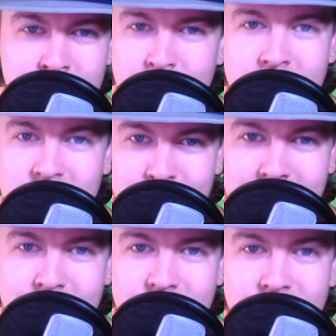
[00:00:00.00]
better the
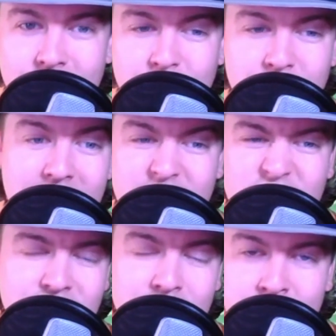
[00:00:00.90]
Patriots are from
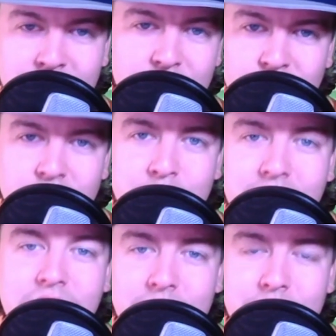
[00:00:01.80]
last year, the Bills should
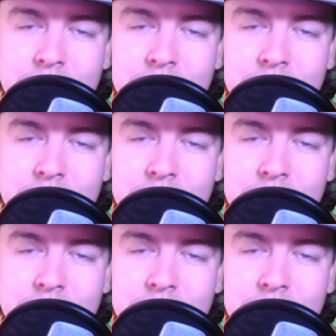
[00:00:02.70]
beat them.